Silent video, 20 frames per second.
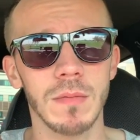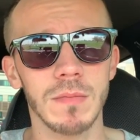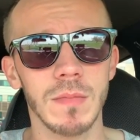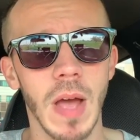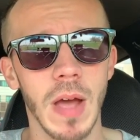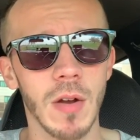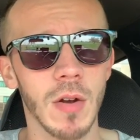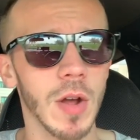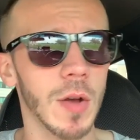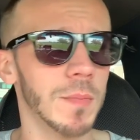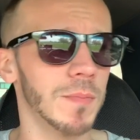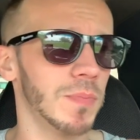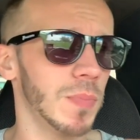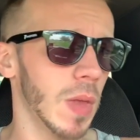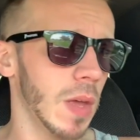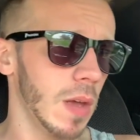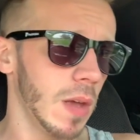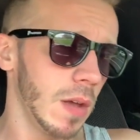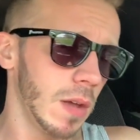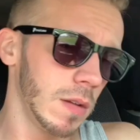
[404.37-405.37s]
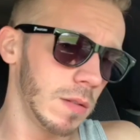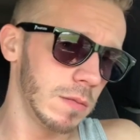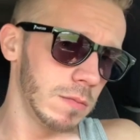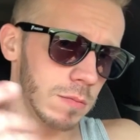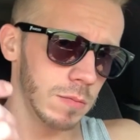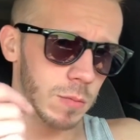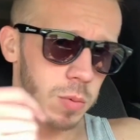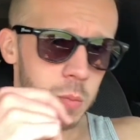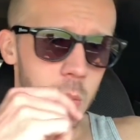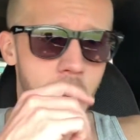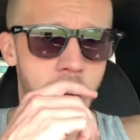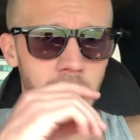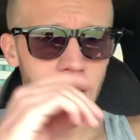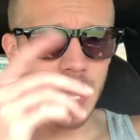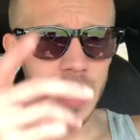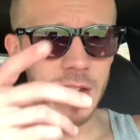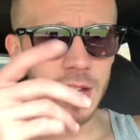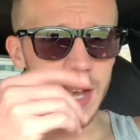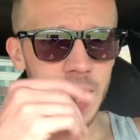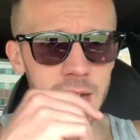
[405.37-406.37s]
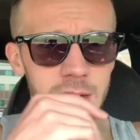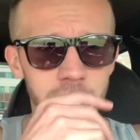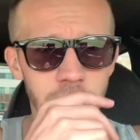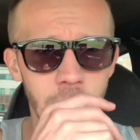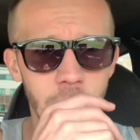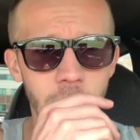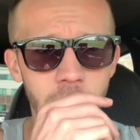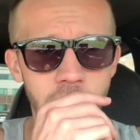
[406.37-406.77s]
don't know. I'll let you guys know.